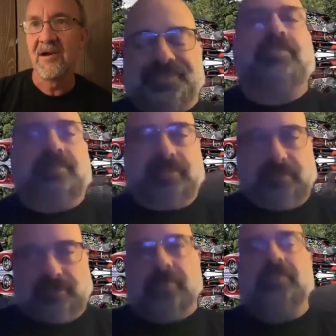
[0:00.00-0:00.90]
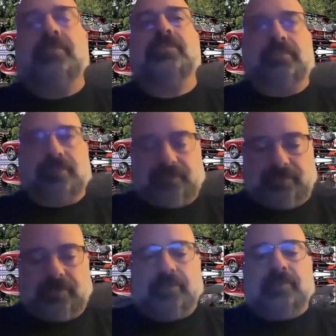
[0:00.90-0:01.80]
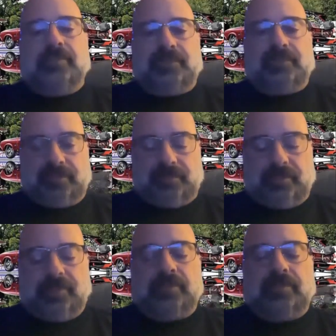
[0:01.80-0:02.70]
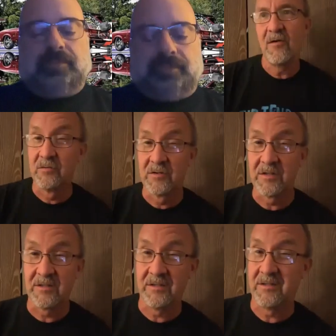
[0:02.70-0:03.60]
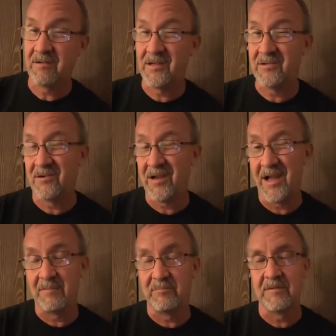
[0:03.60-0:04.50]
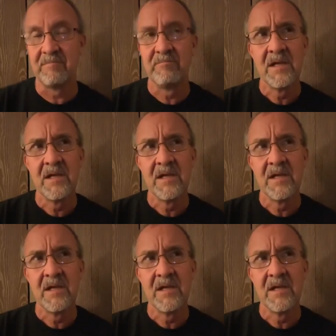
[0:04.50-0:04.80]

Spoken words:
always a little bit of a challenge. If everything went smooth, you scratch your head, but